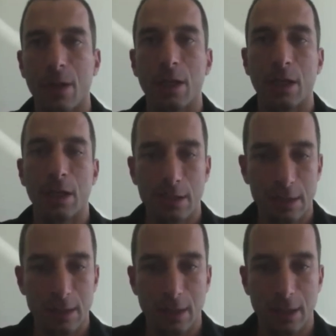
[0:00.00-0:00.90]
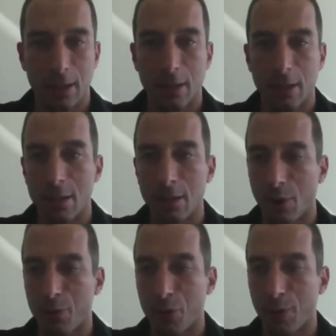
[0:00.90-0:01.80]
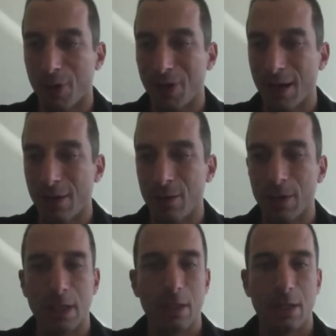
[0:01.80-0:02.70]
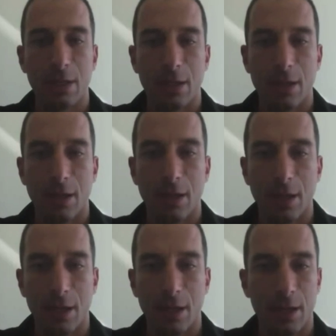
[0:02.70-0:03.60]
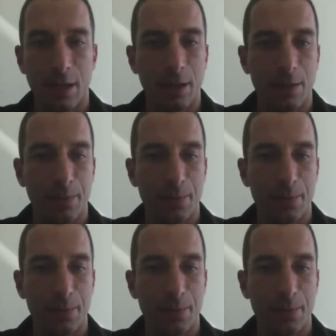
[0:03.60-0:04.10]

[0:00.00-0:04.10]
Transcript: yeah, this is uh, the wrong promo now. And